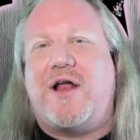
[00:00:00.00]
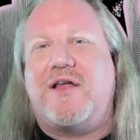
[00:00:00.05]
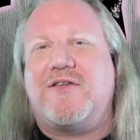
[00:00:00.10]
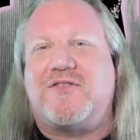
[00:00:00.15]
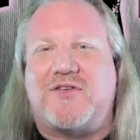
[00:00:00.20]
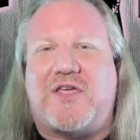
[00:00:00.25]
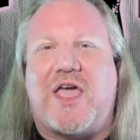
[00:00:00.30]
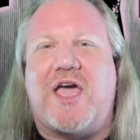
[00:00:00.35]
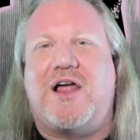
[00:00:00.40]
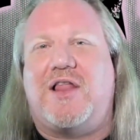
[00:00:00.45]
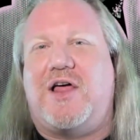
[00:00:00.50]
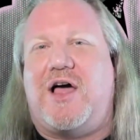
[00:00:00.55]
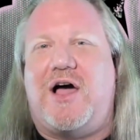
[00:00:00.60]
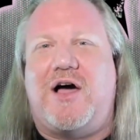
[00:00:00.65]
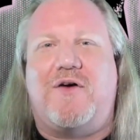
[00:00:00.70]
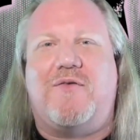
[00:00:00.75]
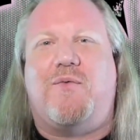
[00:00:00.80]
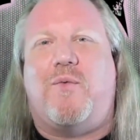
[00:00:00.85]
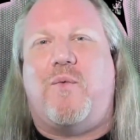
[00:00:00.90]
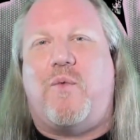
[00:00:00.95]
on a scale
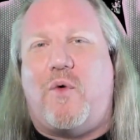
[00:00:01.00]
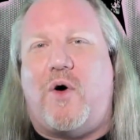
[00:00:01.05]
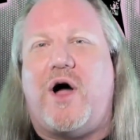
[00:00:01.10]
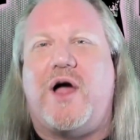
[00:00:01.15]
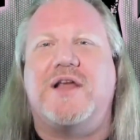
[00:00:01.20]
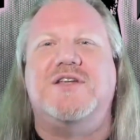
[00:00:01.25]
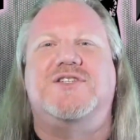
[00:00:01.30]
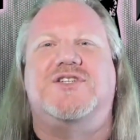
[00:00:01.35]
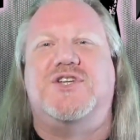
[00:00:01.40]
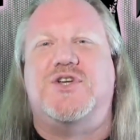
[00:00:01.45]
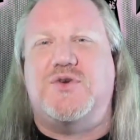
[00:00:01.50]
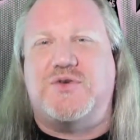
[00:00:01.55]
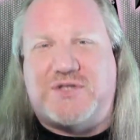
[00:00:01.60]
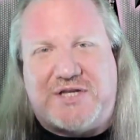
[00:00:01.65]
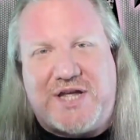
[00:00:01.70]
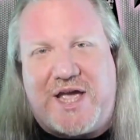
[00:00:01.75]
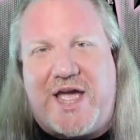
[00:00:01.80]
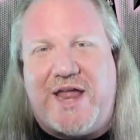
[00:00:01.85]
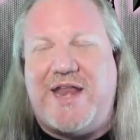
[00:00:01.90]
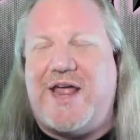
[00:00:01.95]
of 1 to
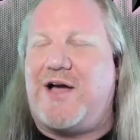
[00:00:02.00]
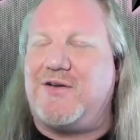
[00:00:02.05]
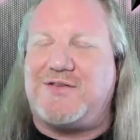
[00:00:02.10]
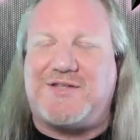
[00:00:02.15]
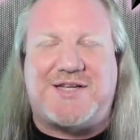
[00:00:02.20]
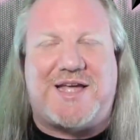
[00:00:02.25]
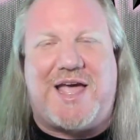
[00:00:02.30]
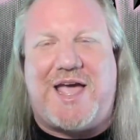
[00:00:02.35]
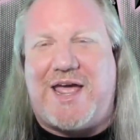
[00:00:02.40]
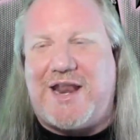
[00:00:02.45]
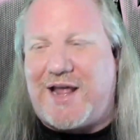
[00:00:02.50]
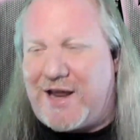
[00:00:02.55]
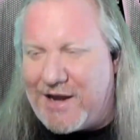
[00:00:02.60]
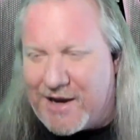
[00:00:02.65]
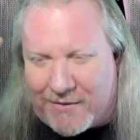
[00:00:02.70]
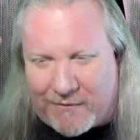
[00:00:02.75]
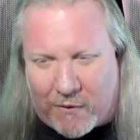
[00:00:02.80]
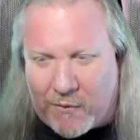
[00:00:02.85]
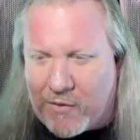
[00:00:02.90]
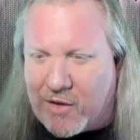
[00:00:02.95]
10. Now, 10 I
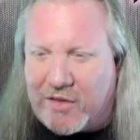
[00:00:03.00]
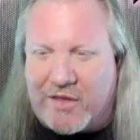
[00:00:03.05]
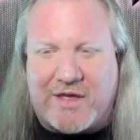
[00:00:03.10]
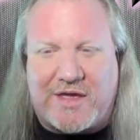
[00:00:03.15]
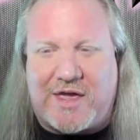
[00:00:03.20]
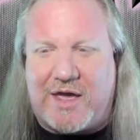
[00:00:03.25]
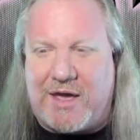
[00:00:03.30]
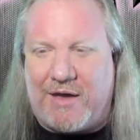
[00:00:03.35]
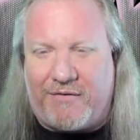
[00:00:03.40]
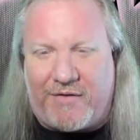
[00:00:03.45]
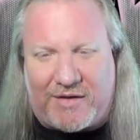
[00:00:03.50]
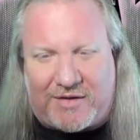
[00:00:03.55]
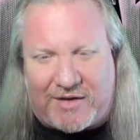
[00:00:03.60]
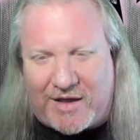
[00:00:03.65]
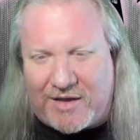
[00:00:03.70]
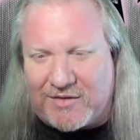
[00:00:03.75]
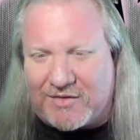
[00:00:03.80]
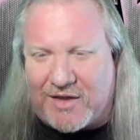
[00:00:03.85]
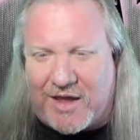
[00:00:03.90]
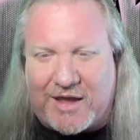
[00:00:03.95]
never really give.
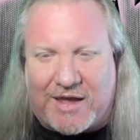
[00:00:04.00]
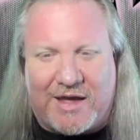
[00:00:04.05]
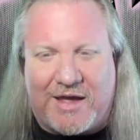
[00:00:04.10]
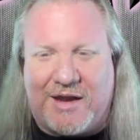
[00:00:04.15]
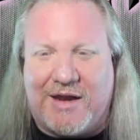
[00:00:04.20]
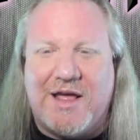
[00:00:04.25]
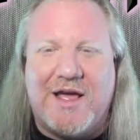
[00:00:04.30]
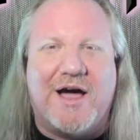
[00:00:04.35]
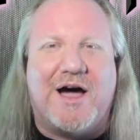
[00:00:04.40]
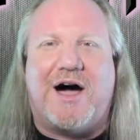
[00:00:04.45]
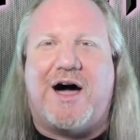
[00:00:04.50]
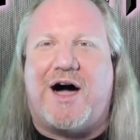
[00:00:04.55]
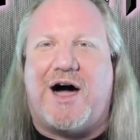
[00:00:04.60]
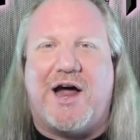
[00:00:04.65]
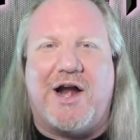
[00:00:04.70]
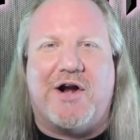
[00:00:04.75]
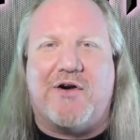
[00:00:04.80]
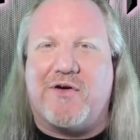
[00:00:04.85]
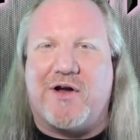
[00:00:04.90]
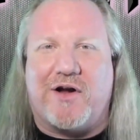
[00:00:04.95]
10's like an
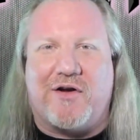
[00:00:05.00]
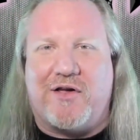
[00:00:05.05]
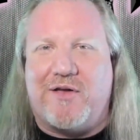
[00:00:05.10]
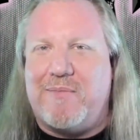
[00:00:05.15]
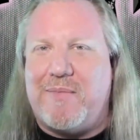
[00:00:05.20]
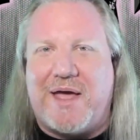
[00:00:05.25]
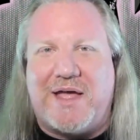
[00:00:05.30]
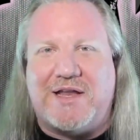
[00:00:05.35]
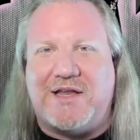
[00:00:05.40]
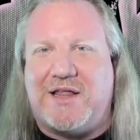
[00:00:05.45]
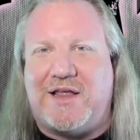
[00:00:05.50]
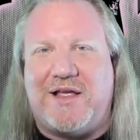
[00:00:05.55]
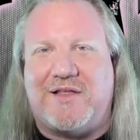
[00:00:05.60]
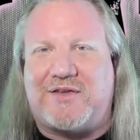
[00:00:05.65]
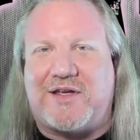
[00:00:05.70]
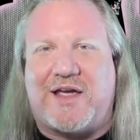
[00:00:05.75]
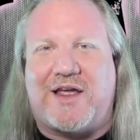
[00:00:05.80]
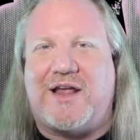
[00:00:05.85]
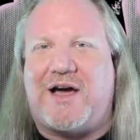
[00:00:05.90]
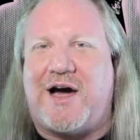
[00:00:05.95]
honorary men.
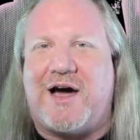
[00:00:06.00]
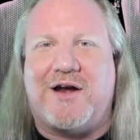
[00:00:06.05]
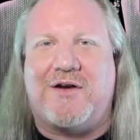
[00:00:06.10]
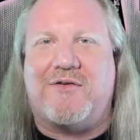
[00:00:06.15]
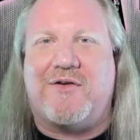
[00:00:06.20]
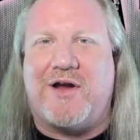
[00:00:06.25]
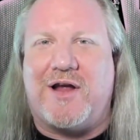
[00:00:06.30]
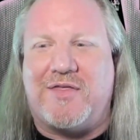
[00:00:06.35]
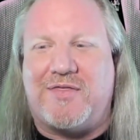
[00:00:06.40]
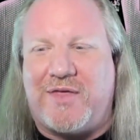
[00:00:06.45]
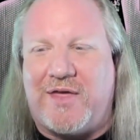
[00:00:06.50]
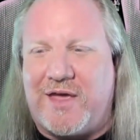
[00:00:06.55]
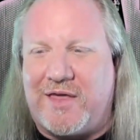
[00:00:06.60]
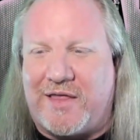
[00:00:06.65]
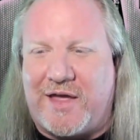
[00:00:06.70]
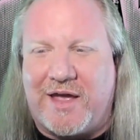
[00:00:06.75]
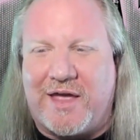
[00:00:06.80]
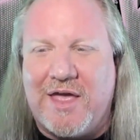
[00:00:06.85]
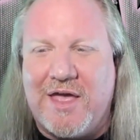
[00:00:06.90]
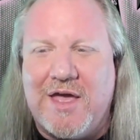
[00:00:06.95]
It's like an honorary
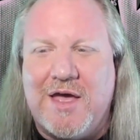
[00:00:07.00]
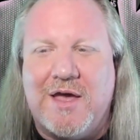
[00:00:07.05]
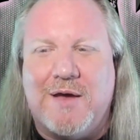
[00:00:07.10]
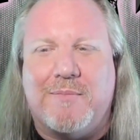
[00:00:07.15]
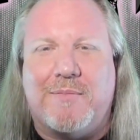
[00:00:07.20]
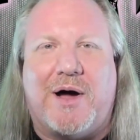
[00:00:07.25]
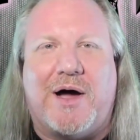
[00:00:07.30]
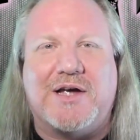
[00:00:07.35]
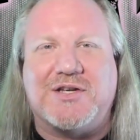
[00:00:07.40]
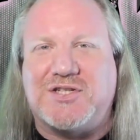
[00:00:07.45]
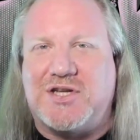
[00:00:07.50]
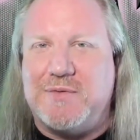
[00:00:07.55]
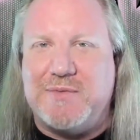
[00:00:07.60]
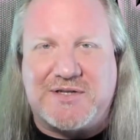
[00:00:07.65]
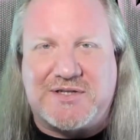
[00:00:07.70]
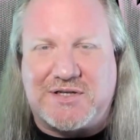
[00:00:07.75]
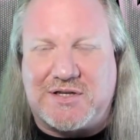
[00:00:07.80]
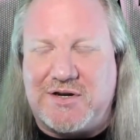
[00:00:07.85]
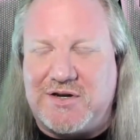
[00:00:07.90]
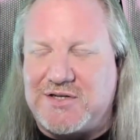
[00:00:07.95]
thing, like
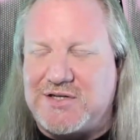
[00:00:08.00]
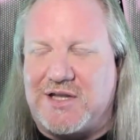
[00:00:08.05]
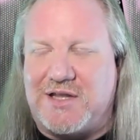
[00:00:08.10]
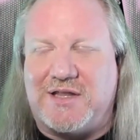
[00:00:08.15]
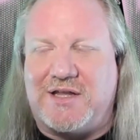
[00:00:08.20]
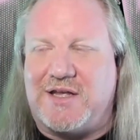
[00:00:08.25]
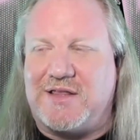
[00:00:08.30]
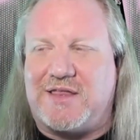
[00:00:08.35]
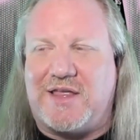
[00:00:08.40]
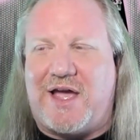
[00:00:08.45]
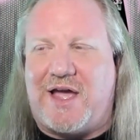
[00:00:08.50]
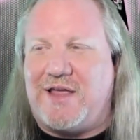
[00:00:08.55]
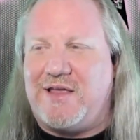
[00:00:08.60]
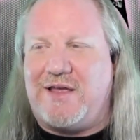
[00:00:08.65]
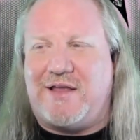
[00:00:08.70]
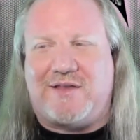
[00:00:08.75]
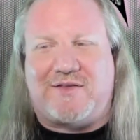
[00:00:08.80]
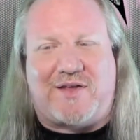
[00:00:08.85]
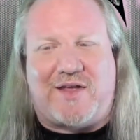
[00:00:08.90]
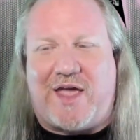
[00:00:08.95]
posthumously or something like that.
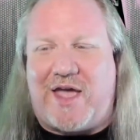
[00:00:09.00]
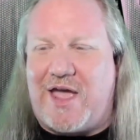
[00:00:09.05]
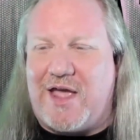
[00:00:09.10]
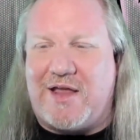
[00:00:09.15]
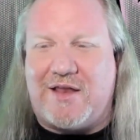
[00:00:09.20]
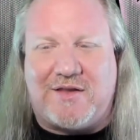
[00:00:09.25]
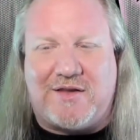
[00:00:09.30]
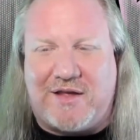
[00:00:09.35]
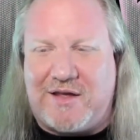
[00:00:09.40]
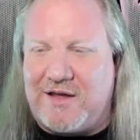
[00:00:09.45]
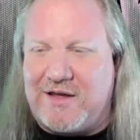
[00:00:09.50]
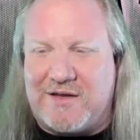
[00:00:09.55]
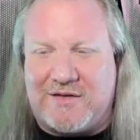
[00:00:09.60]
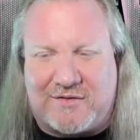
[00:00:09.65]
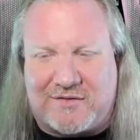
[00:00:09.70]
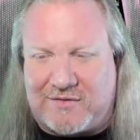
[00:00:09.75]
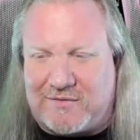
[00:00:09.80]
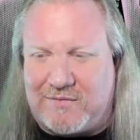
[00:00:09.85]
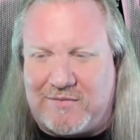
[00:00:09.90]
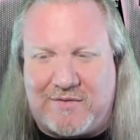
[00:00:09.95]
10
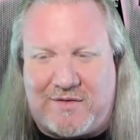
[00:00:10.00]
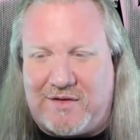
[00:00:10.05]
is...